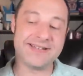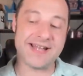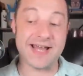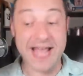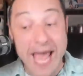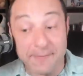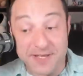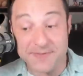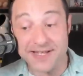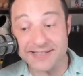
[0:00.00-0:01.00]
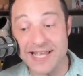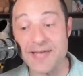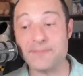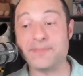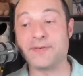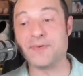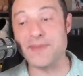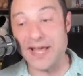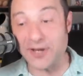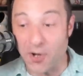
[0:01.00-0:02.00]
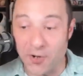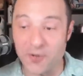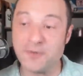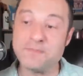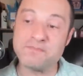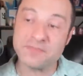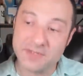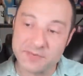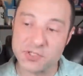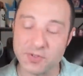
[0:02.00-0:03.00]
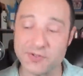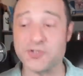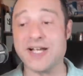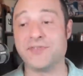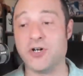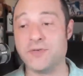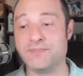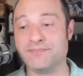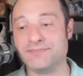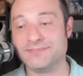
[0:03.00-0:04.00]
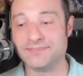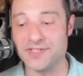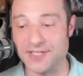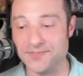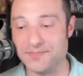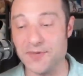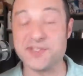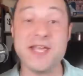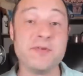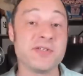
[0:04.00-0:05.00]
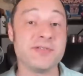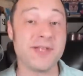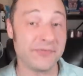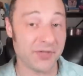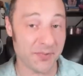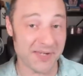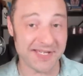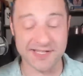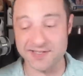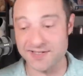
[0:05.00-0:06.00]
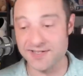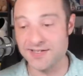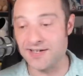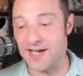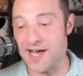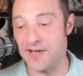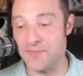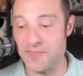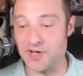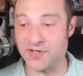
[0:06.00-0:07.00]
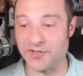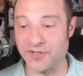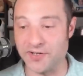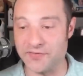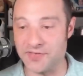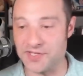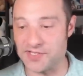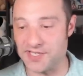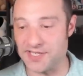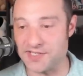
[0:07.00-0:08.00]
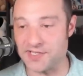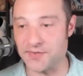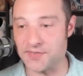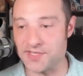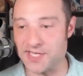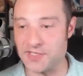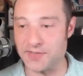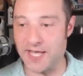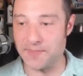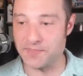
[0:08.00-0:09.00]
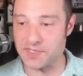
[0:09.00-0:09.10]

Not happy about that, but we're back home with a short drive home. So, but it was it was a lovely weekend on Mariner of the Seas. So it was nice doing that.